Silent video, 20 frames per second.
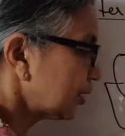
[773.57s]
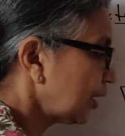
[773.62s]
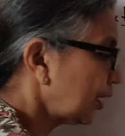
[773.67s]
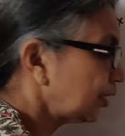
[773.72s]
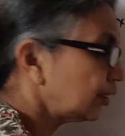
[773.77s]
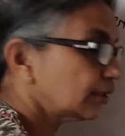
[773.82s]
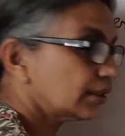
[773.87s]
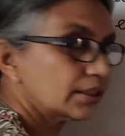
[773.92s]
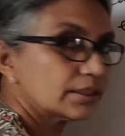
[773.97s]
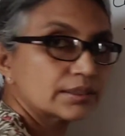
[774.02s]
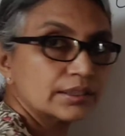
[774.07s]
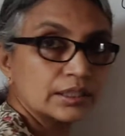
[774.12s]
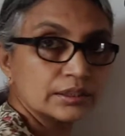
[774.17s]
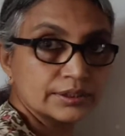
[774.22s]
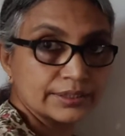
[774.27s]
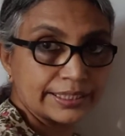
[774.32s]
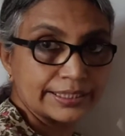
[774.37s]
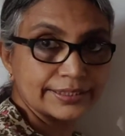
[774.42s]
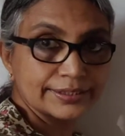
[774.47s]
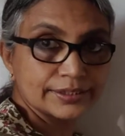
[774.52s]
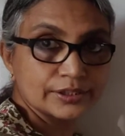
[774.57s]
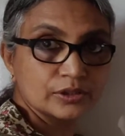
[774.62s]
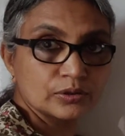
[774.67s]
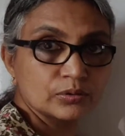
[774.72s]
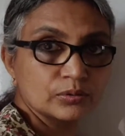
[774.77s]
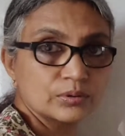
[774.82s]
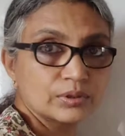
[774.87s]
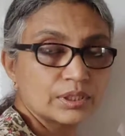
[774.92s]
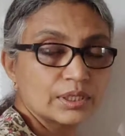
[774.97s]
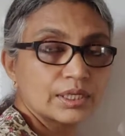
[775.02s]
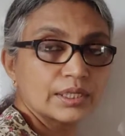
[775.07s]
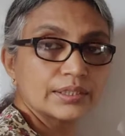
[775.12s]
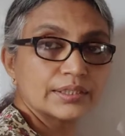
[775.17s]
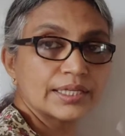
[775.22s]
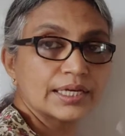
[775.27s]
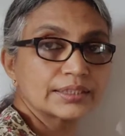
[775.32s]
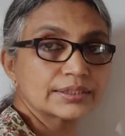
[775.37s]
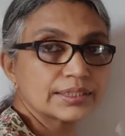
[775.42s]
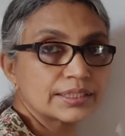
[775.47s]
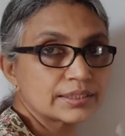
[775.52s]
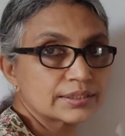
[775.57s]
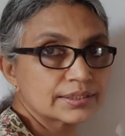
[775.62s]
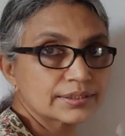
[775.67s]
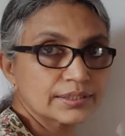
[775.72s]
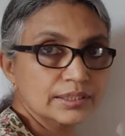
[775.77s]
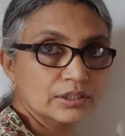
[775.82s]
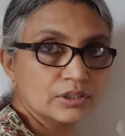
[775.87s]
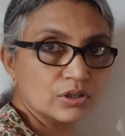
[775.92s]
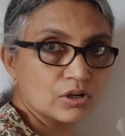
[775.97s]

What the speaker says: Sine theta tells you that it is a